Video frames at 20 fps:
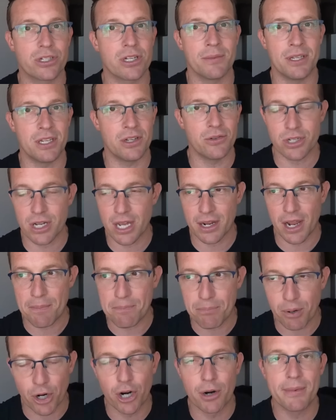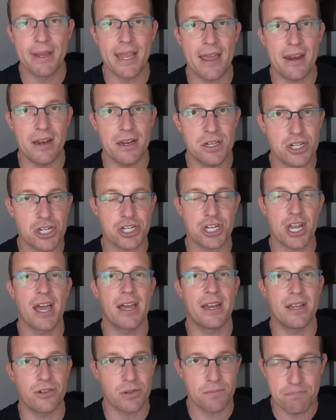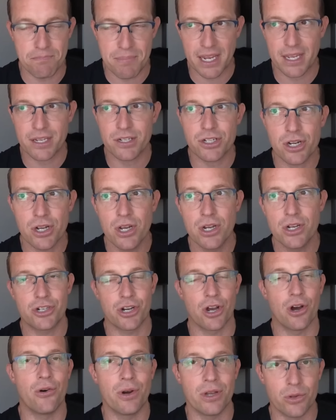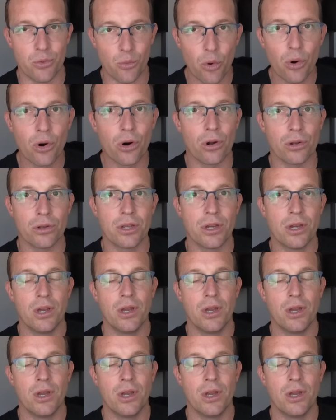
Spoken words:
I mean, it was like a permeated society. It was the biggest show in the world.